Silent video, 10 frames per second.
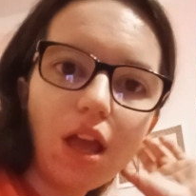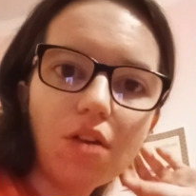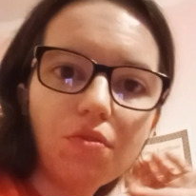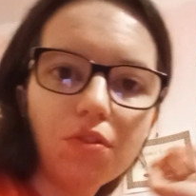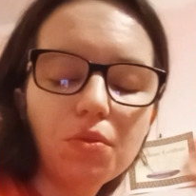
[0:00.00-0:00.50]

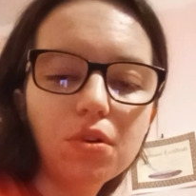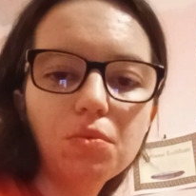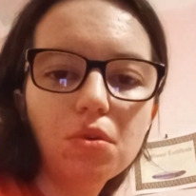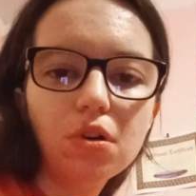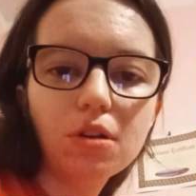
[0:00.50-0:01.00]
Hey everyone,
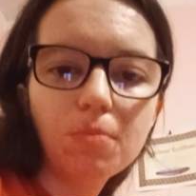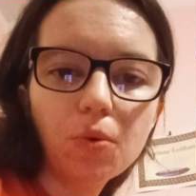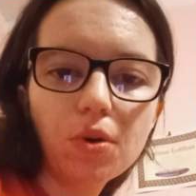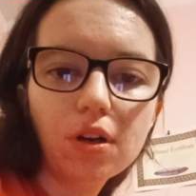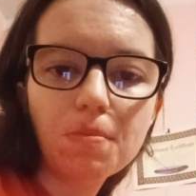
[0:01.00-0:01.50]
welcome
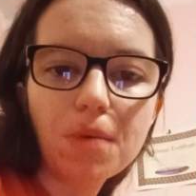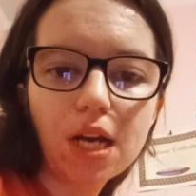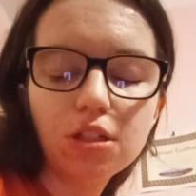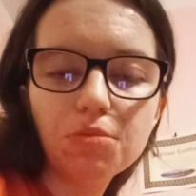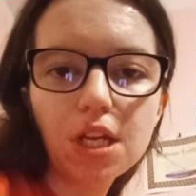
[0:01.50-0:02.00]
back
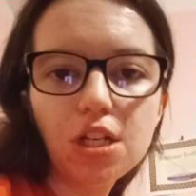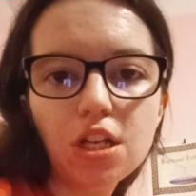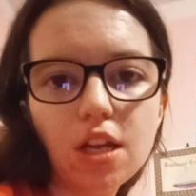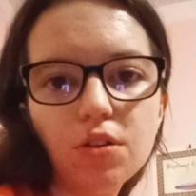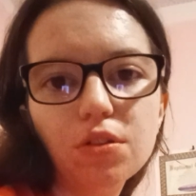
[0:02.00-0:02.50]
to my
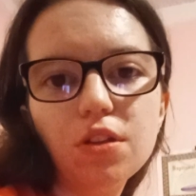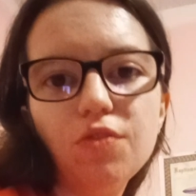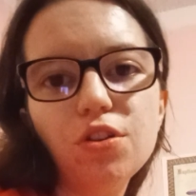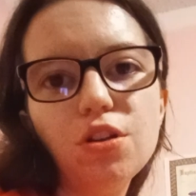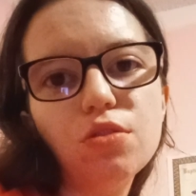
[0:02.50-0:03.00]
channel.
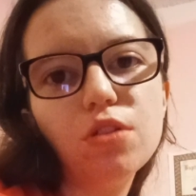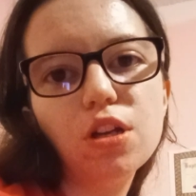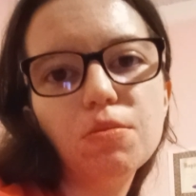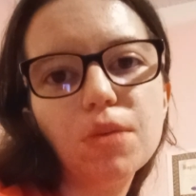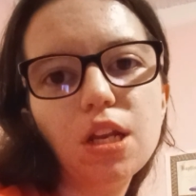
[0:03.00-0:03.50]
If you're new
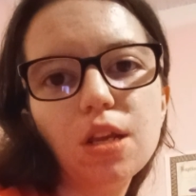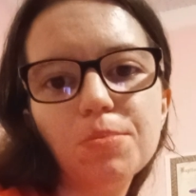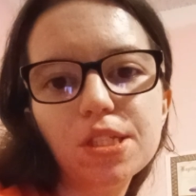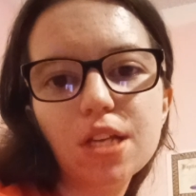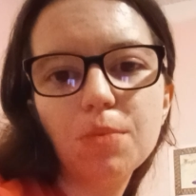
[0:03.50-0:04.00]
here, my name
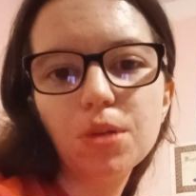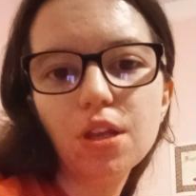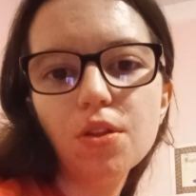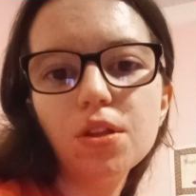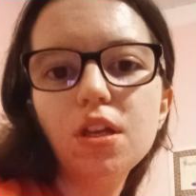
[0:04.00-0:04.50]
is
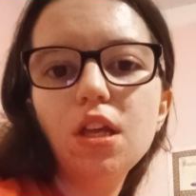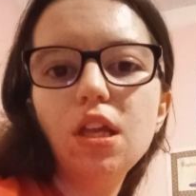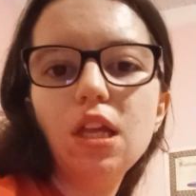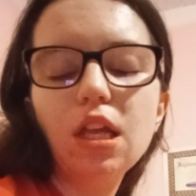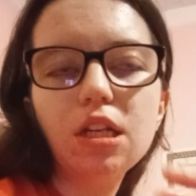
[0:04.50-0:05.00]
Abigail,
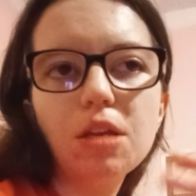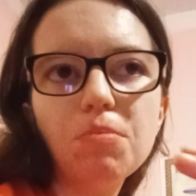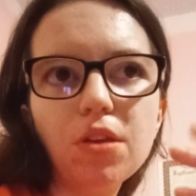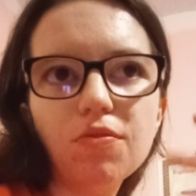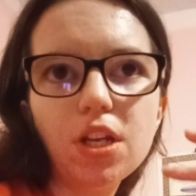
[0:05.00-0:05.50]
and I
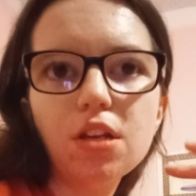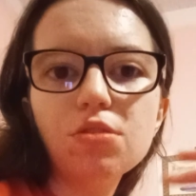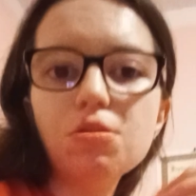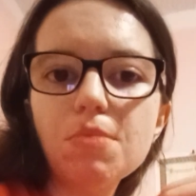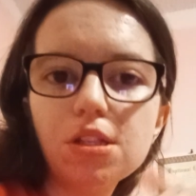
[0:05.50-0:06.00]
make
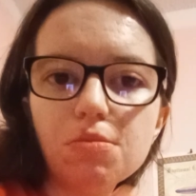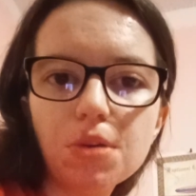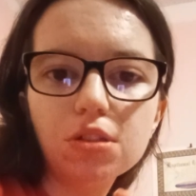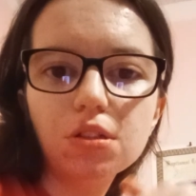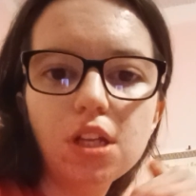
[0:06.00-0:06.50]
videos about
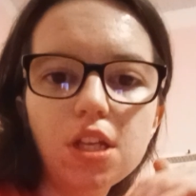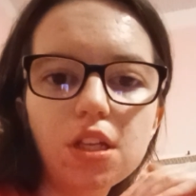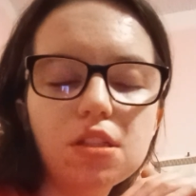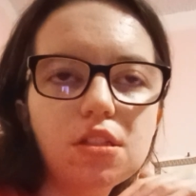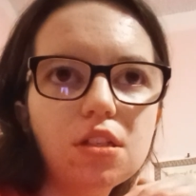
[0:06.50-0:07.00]
special
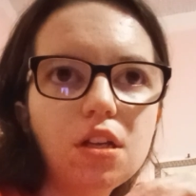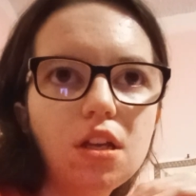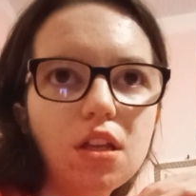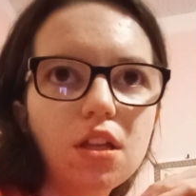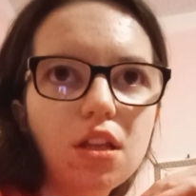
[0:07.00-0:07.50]
needs,
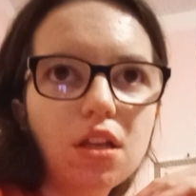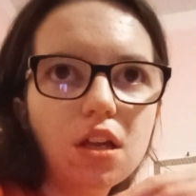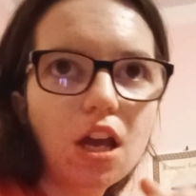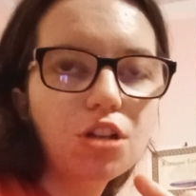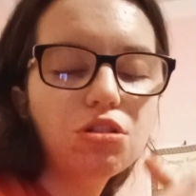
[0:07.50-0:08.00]

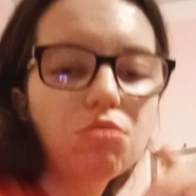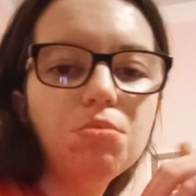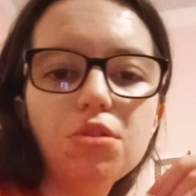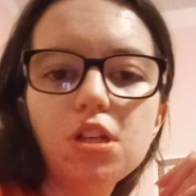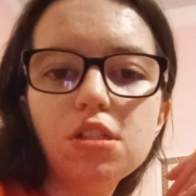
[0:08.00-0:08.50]

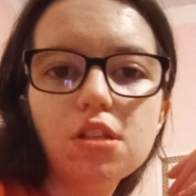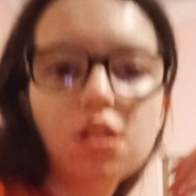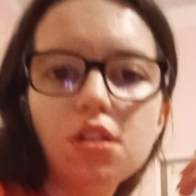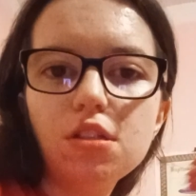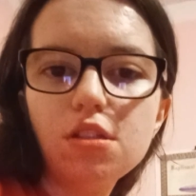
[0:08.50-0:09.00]

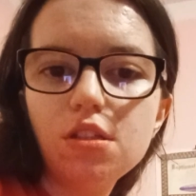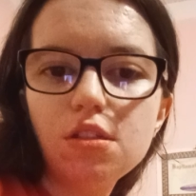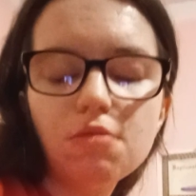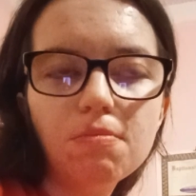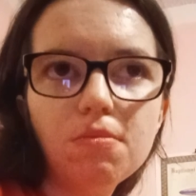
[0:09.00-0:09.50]

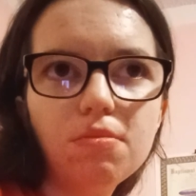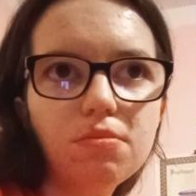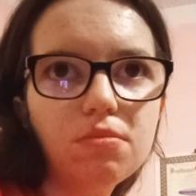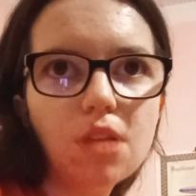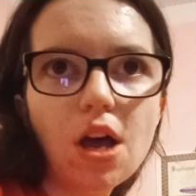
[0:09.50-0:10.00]
gastroperesis,
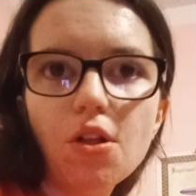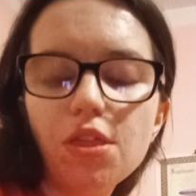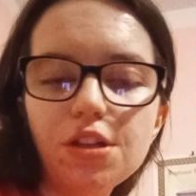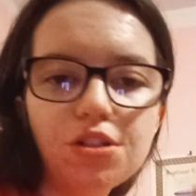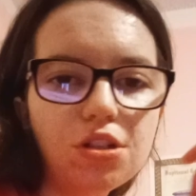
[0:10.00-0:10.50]
health
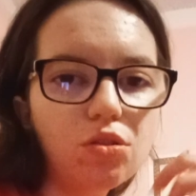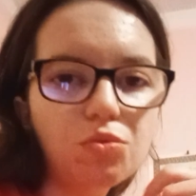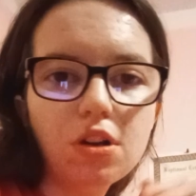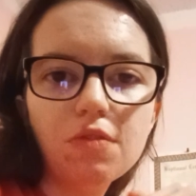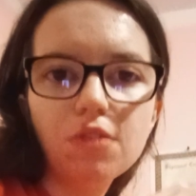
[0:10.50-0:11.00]
issues,
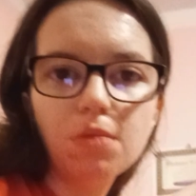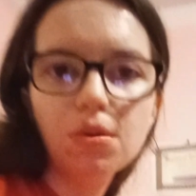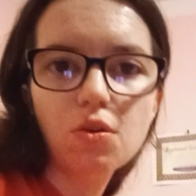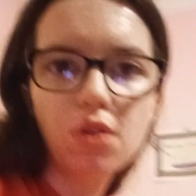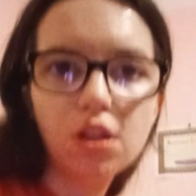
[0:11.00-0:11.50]
whatever
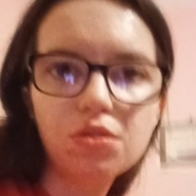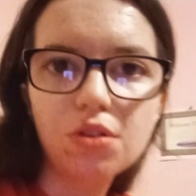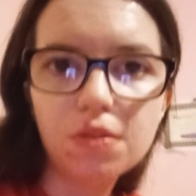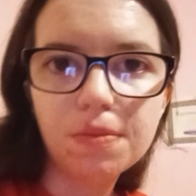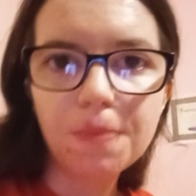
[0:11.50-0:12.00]
I'm going
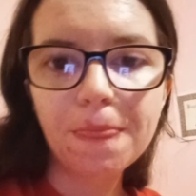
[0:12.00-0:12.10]
through.